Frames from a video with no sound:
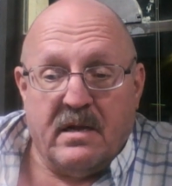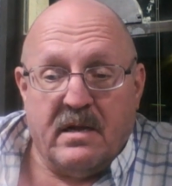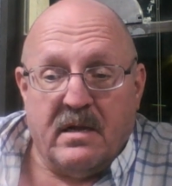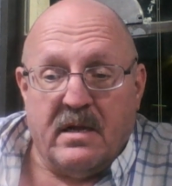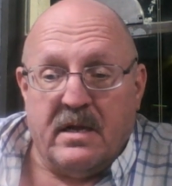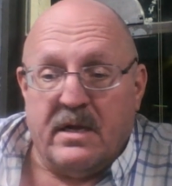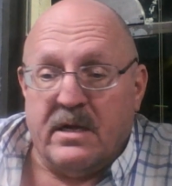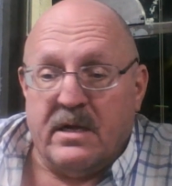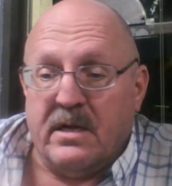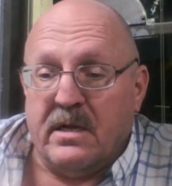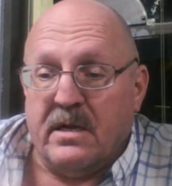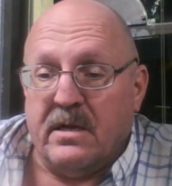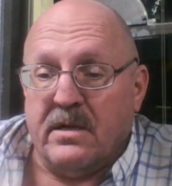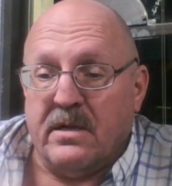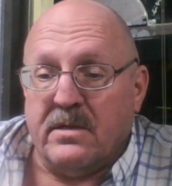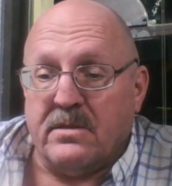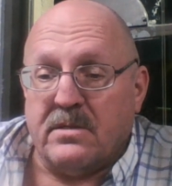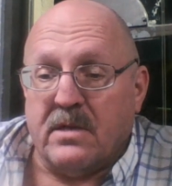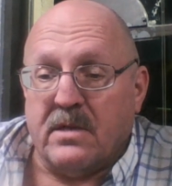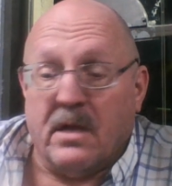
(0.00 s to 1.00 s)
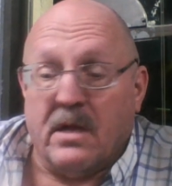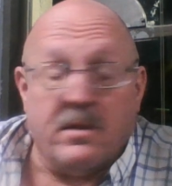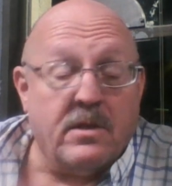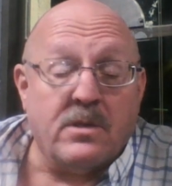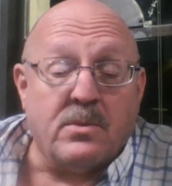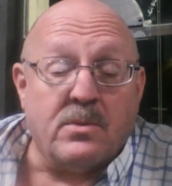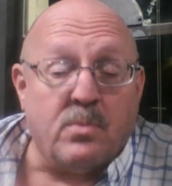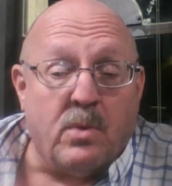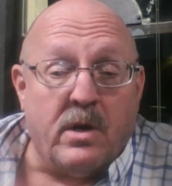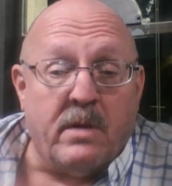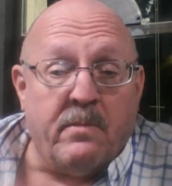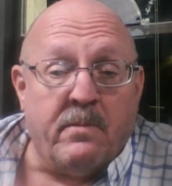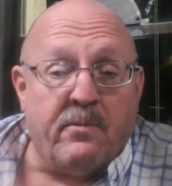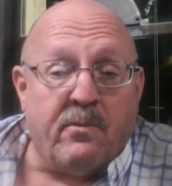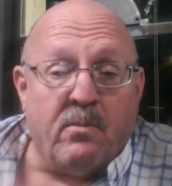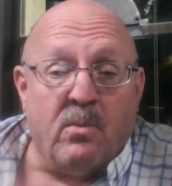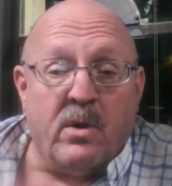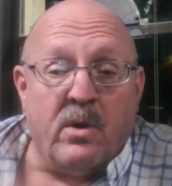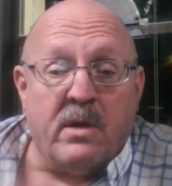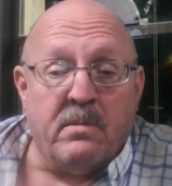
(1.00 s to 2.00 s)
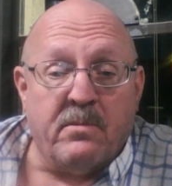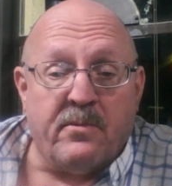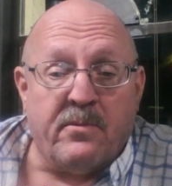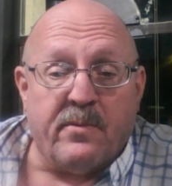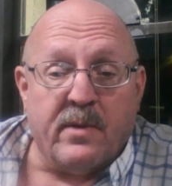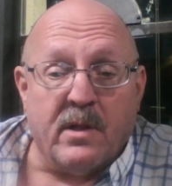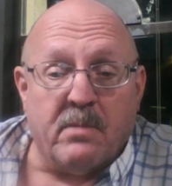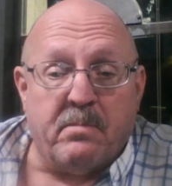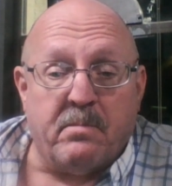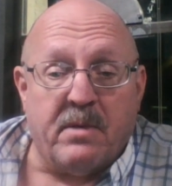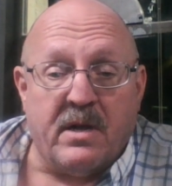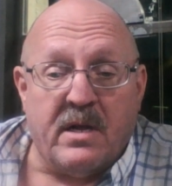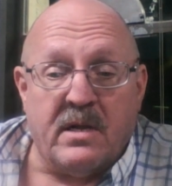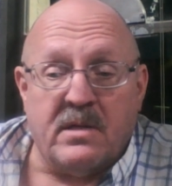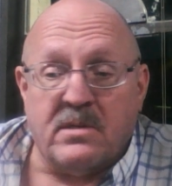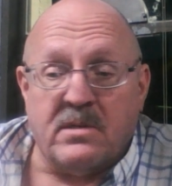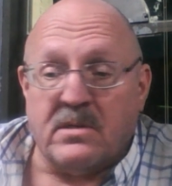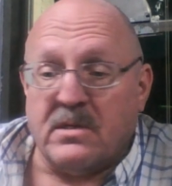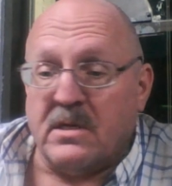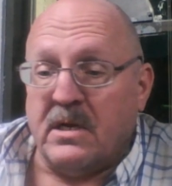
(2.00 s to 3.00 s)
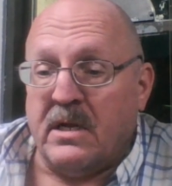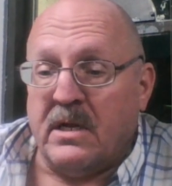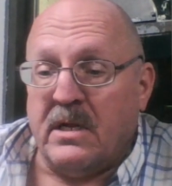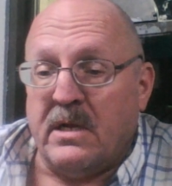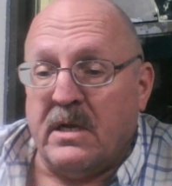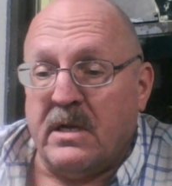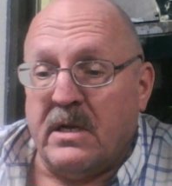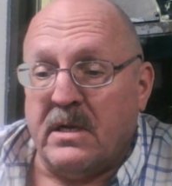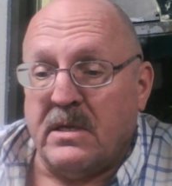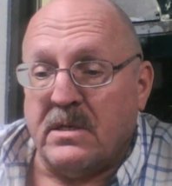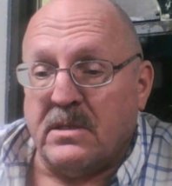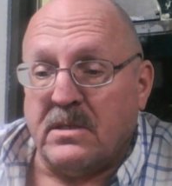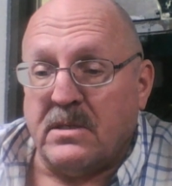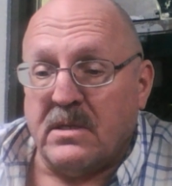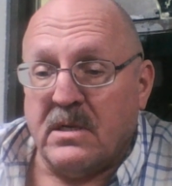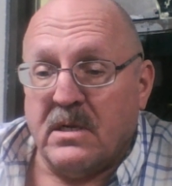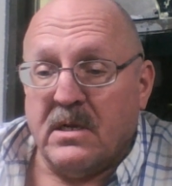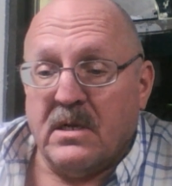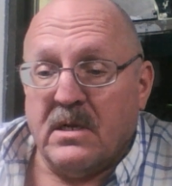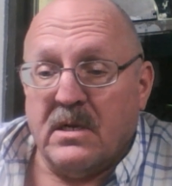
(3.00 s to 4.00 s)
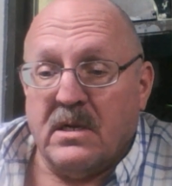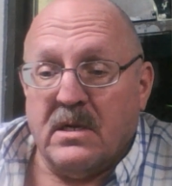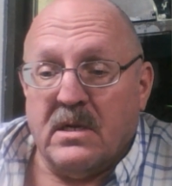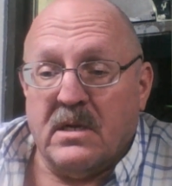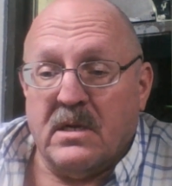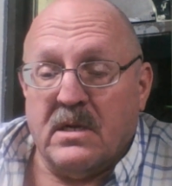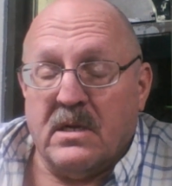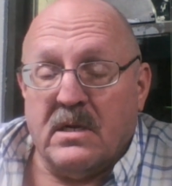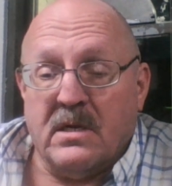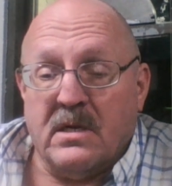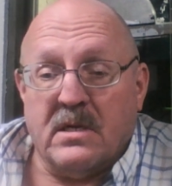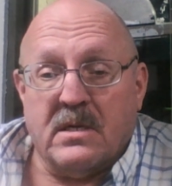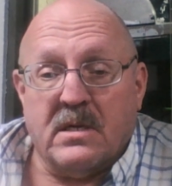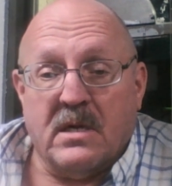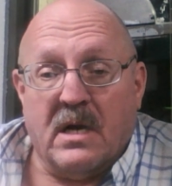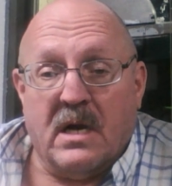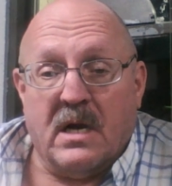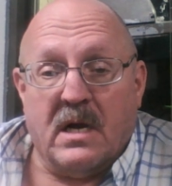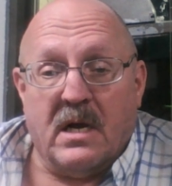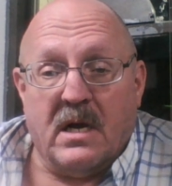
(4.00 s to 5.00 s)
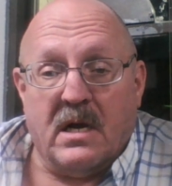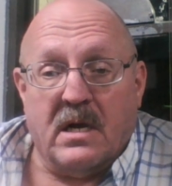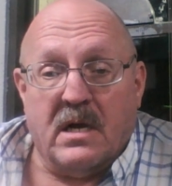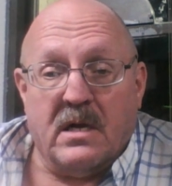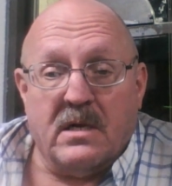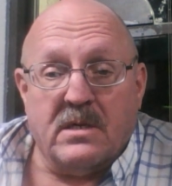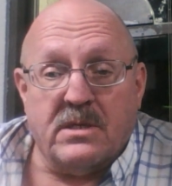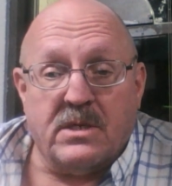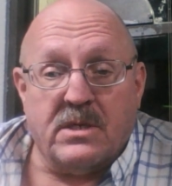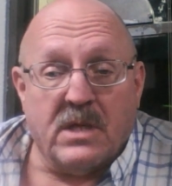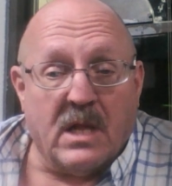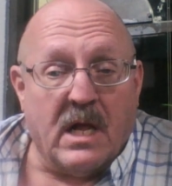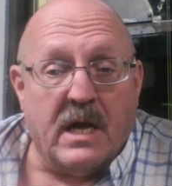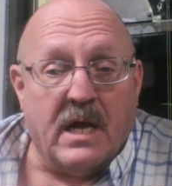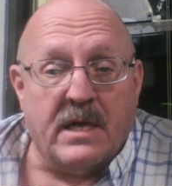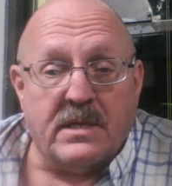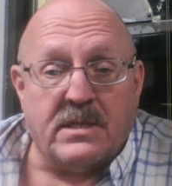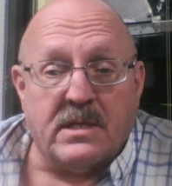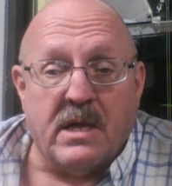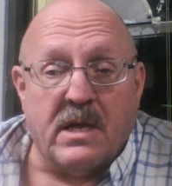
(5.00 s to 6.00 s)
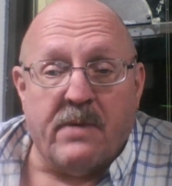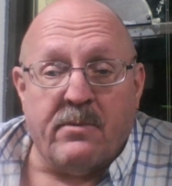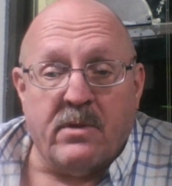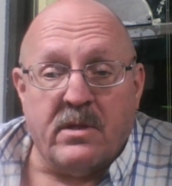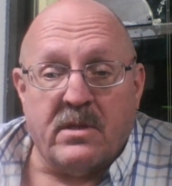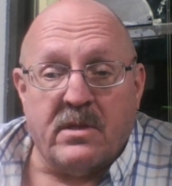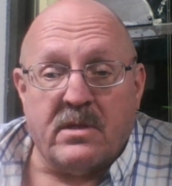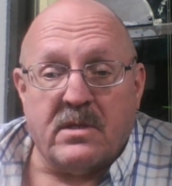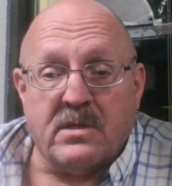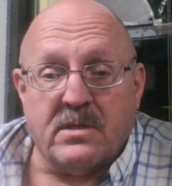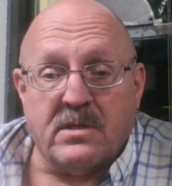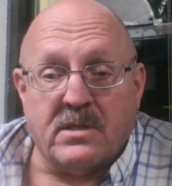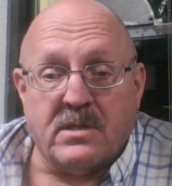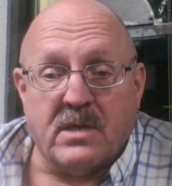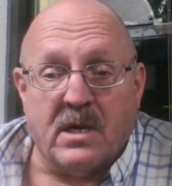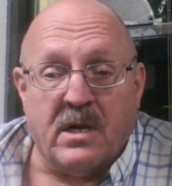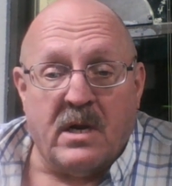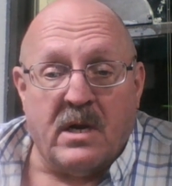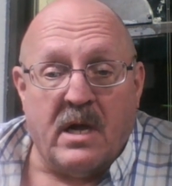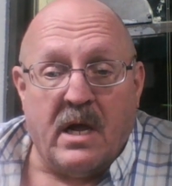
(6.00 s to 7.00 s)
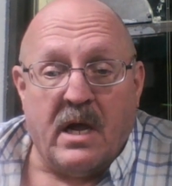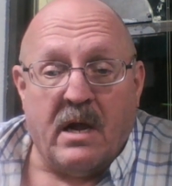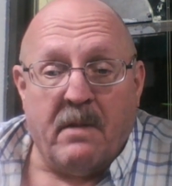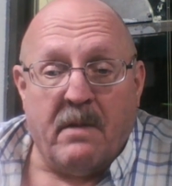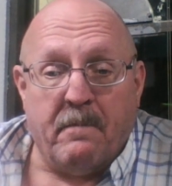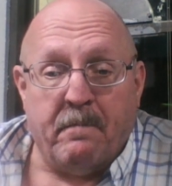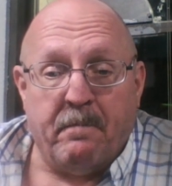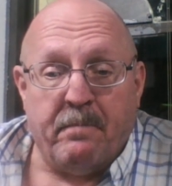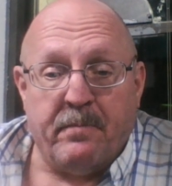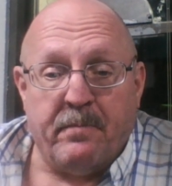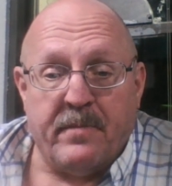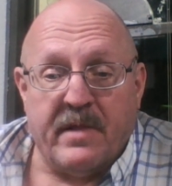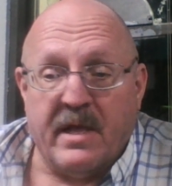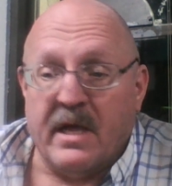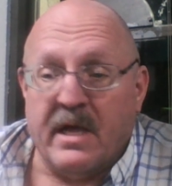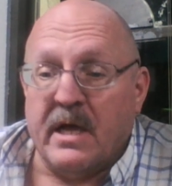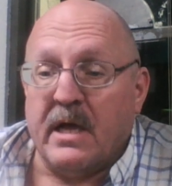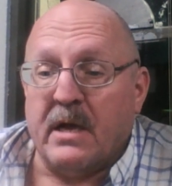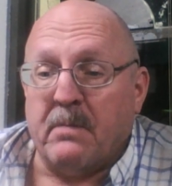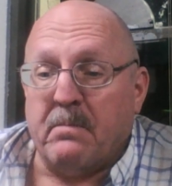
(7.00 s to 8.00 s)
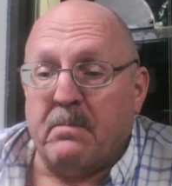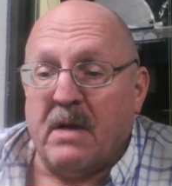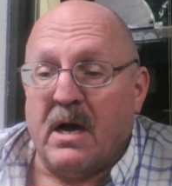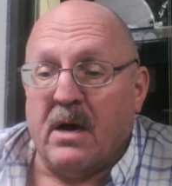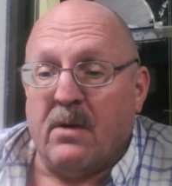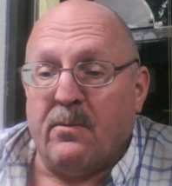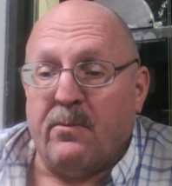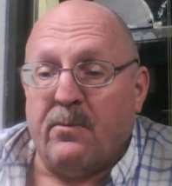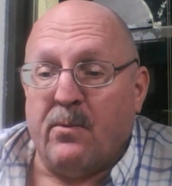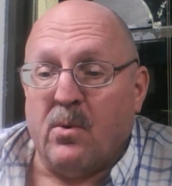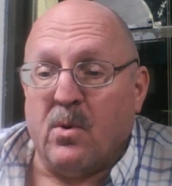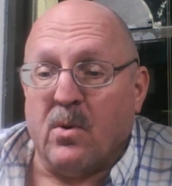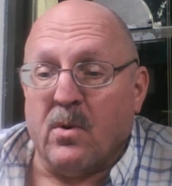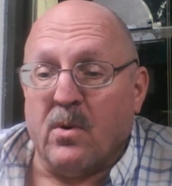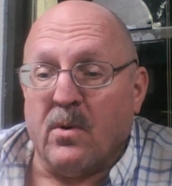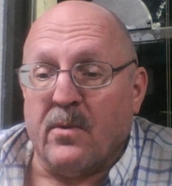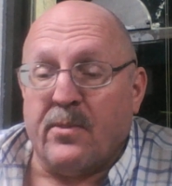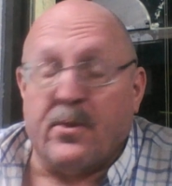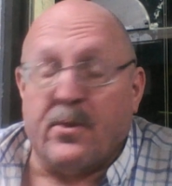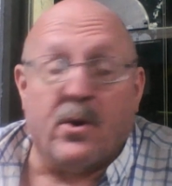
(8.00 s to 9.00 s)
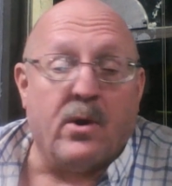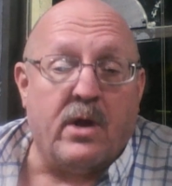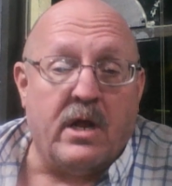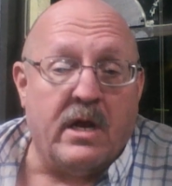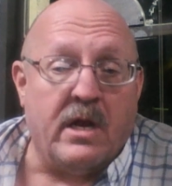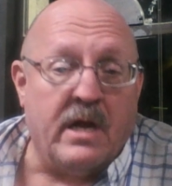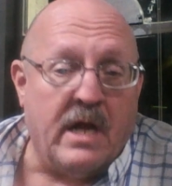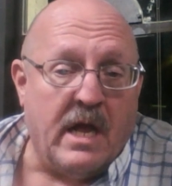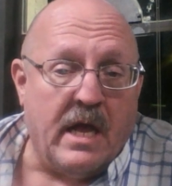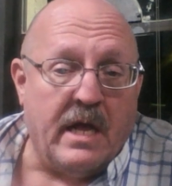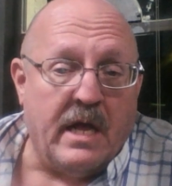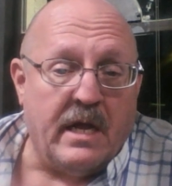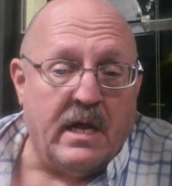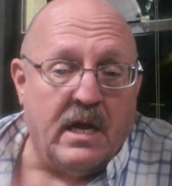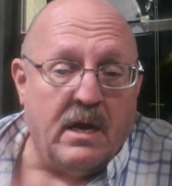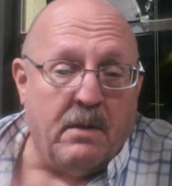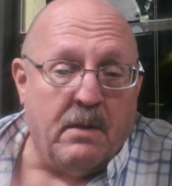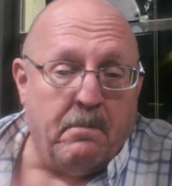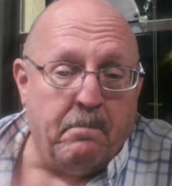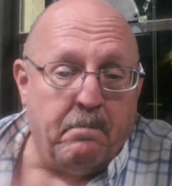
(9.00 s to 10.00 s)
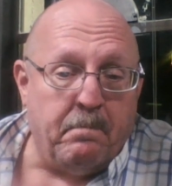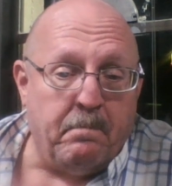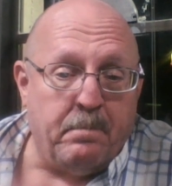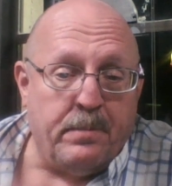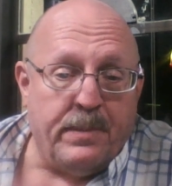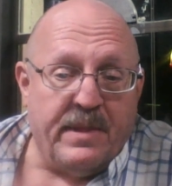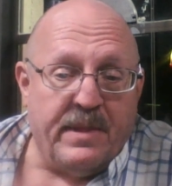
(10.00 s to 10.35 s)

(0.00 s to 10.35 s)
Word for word: It is, uh, this is William from Williams, Philippines, and it is uh, July 7th, Sunday, at about 4.30 in the a.m.